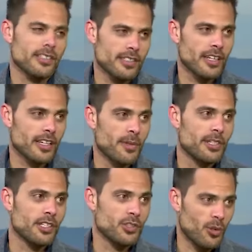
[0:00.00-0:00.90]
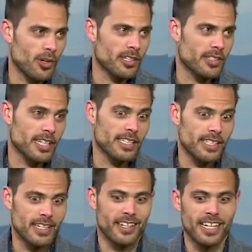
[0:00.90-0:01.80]
is gonna come into Taurus like it
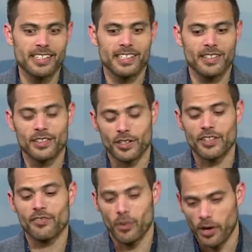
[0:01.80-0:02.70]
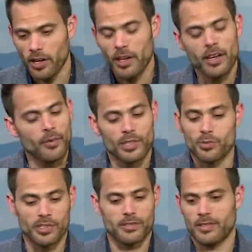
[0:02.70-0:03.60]
did in nineteen thirty-four, which
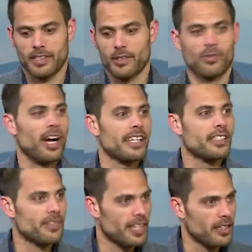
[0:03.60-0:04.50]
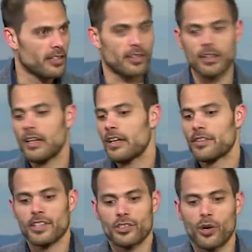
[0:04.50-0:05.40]
was like the rise of Hitler,
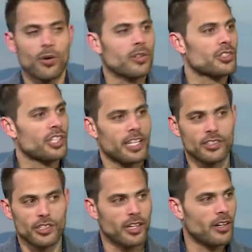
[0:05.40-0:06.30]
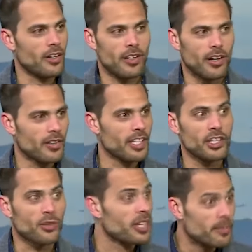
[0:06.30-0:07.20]
the total change in all, all the
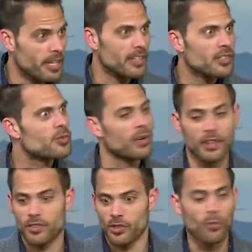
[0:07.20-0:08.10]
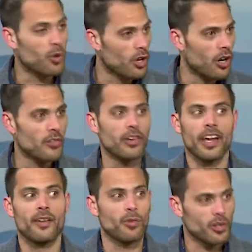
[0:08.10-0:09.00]
agreements with the world mm-hmm.
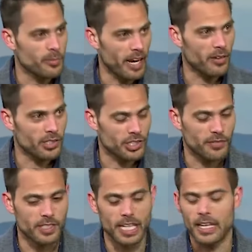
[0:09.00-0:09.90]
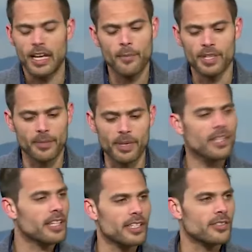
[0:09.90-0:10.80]
and world power shifting. But the big
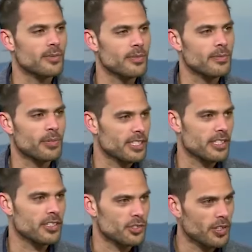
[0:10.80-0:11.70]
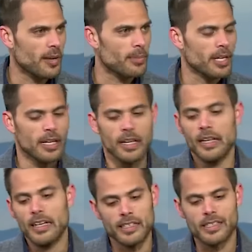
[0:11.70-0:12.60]
thing's President Trump.
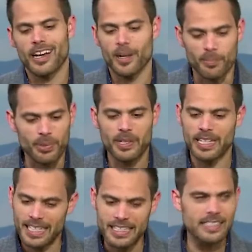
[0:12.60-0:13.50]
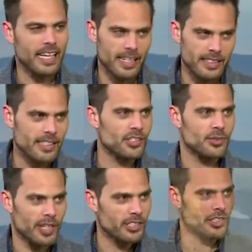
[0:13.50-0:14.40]
He's got a pretty intense
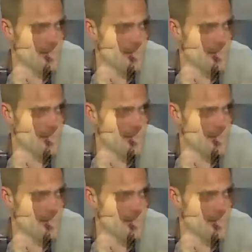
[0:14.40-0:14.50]
situation